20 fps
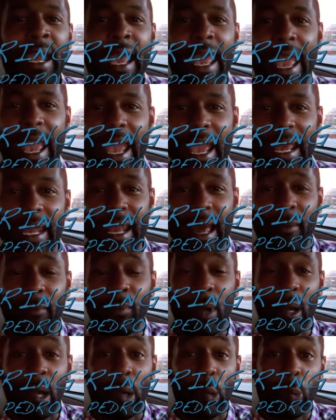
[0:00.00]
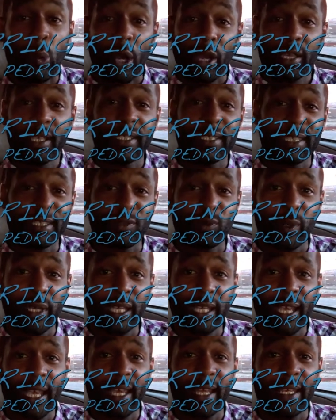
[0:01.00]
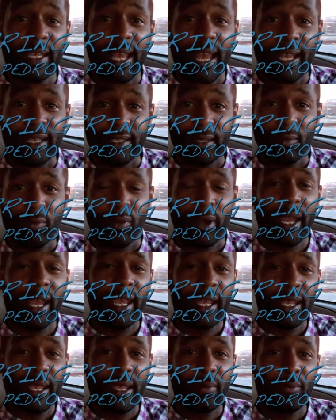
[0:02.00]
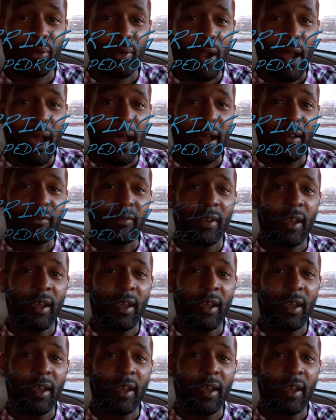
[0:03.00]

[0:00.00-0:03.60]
and I'm uh, working this weekend at the Brea Improv.